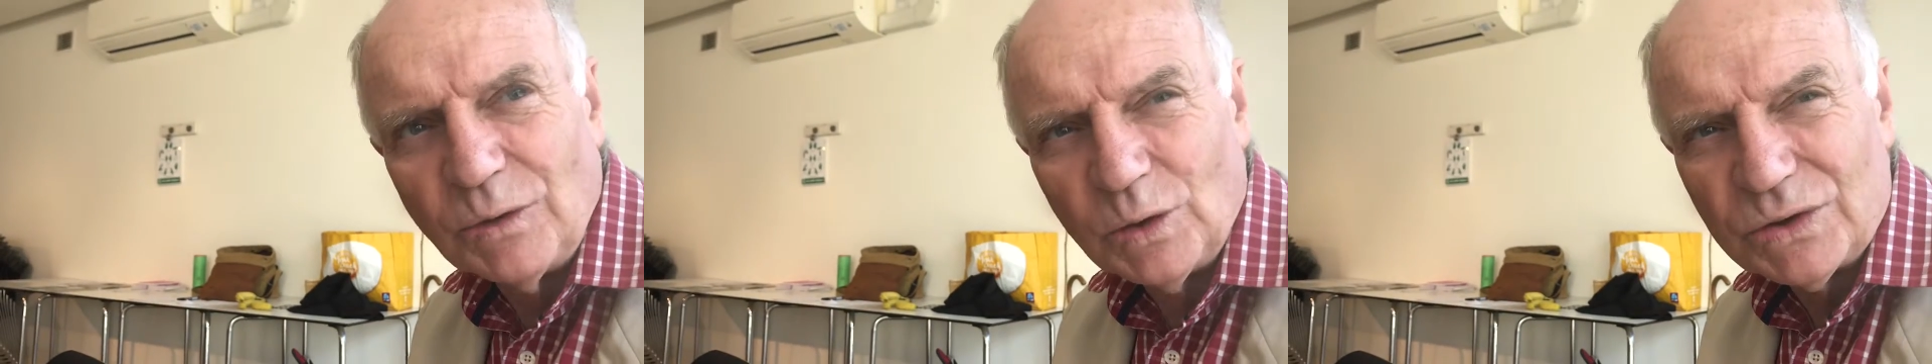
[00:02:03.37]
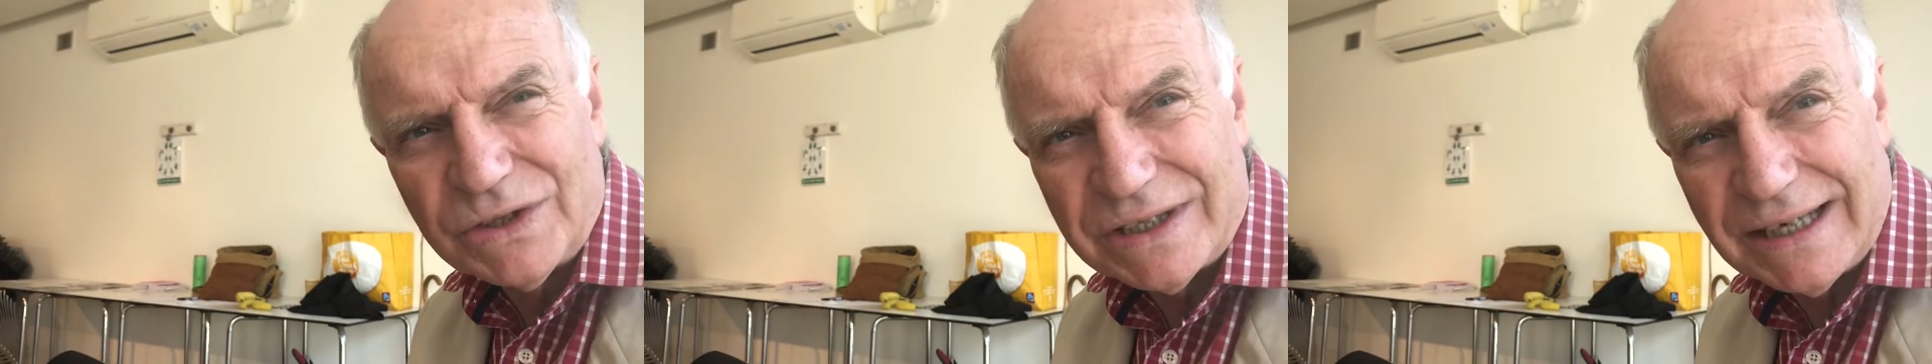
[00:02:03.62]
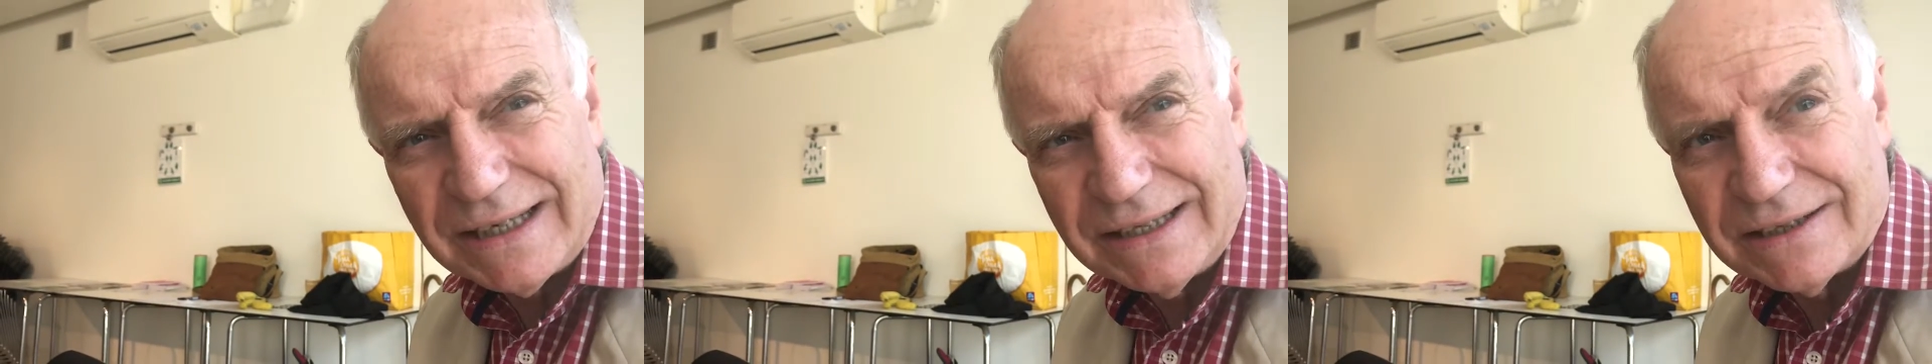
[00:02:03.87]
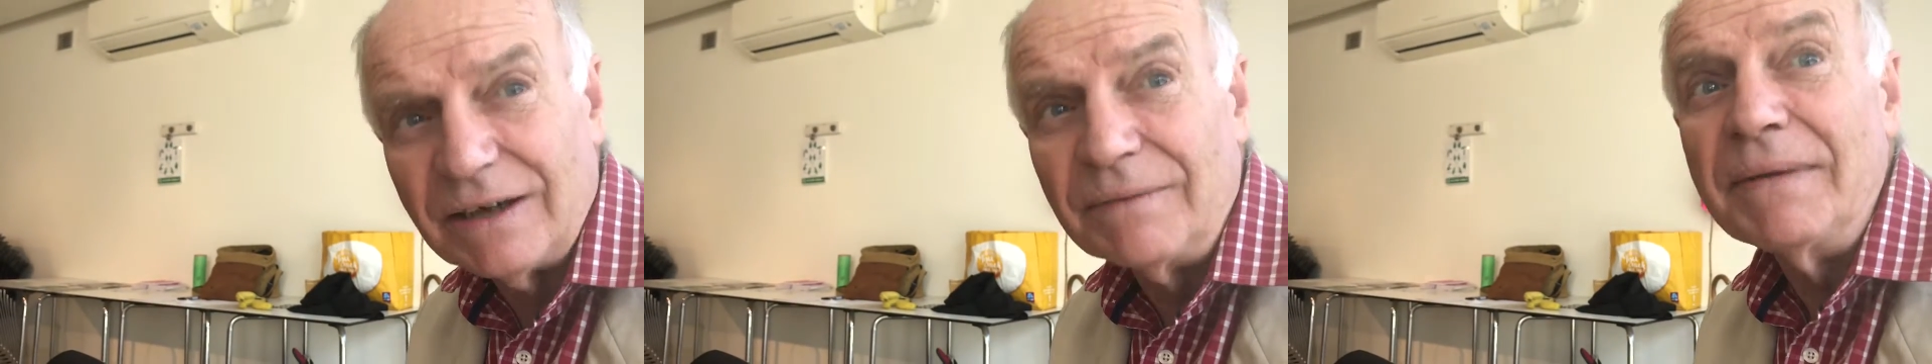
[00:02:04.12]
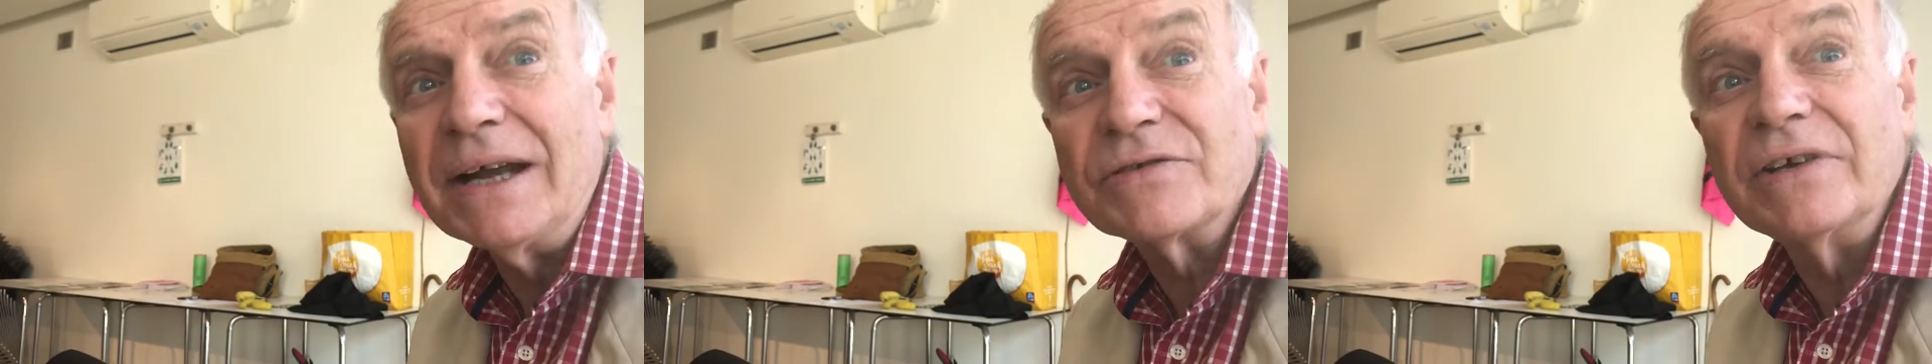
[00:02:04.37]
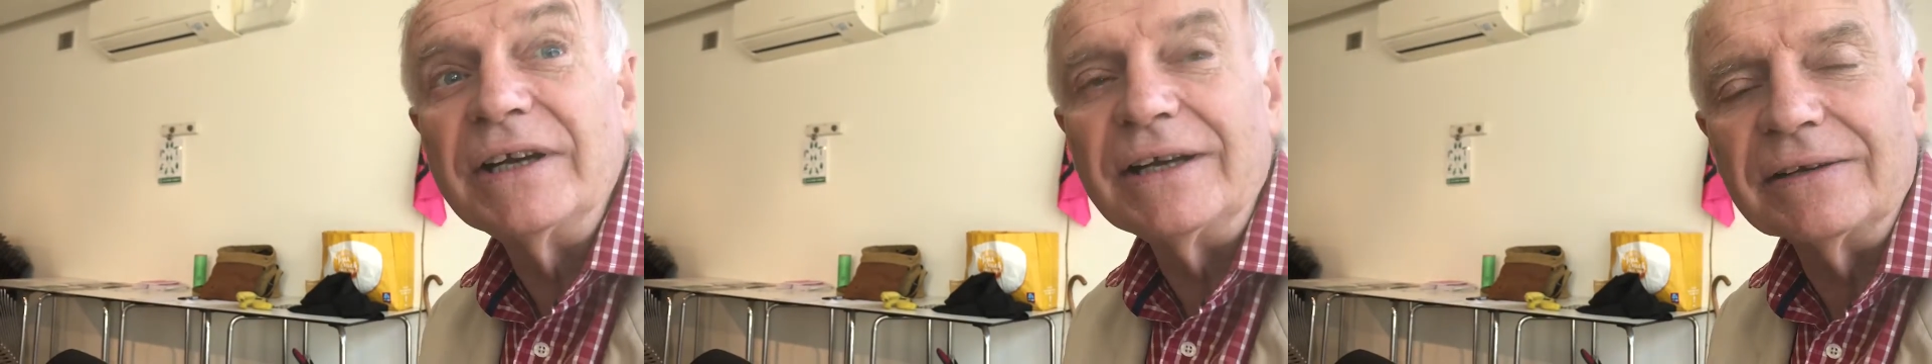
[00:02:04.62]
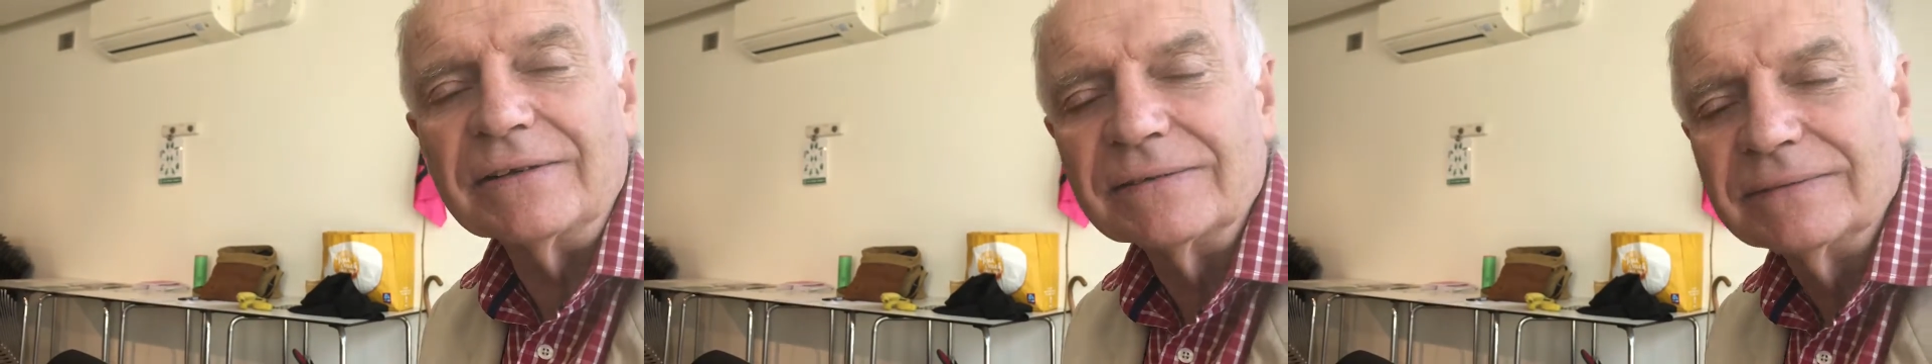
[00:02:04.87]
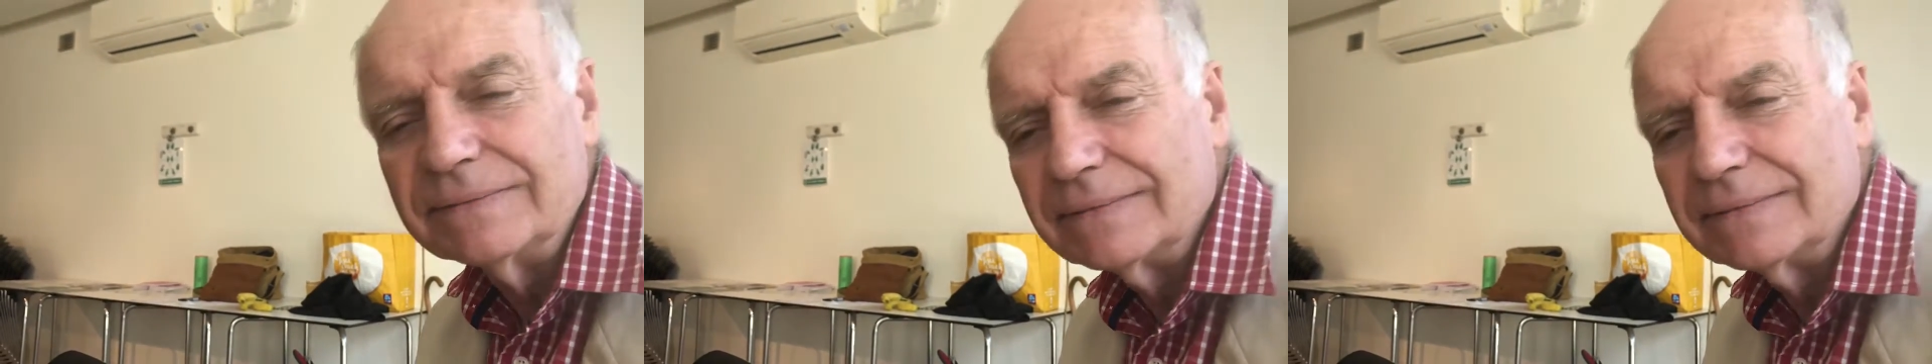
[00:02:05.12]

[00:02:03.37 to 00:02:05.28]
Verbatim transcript: of all societies are matrilineal.